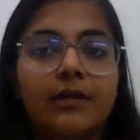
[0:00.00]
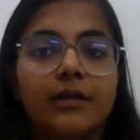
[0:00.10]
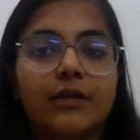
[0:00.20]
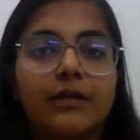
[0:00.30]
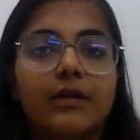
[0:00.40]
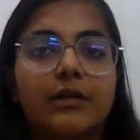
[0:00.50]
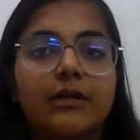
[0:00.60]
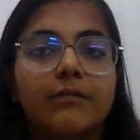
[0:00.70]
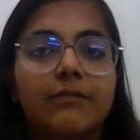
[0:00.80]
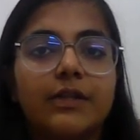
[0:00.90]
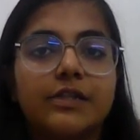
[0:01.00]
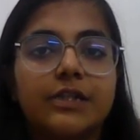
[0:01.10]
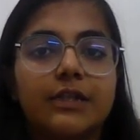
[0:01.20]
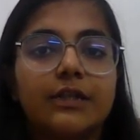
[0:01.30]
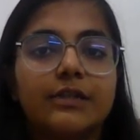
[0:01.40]
The term
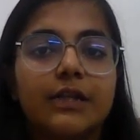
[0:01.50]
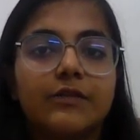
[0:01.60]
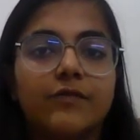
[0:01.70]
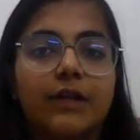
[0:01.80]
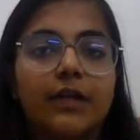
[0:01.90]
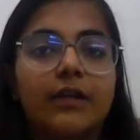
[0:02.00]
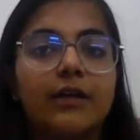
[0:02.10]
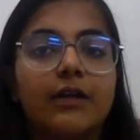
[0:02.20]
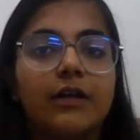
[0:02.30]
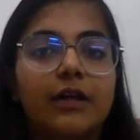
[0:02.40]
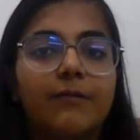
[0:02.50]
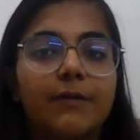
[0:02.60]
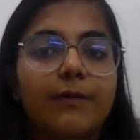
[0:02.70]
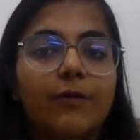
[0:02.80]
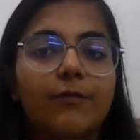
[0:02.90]
mentioned is actually
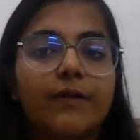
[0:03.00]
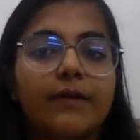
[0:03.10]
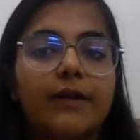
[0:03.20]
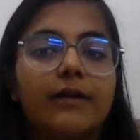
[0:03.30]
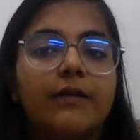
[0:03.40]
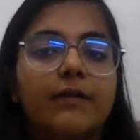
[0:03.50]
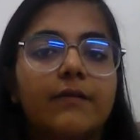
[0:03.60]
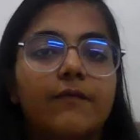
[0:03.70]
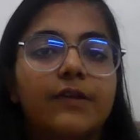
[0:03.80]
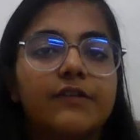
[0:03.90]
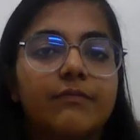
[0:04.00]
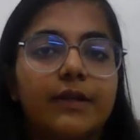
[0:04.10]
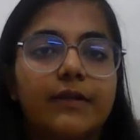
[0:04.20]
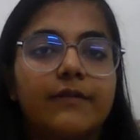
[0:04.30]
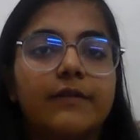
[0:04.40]
culpable homicide, which
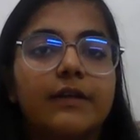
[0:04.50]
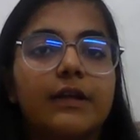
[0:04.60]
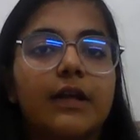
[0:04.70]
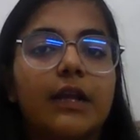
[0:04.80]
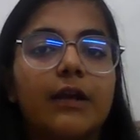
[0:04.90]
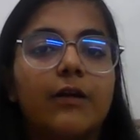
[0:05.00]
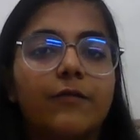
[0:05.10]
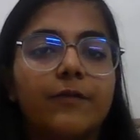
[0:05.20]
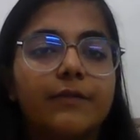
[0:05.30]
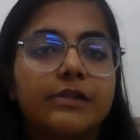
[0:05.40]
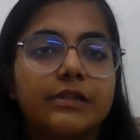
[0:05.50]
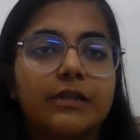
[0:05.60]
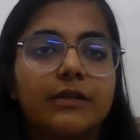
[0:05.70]
means killing of a person.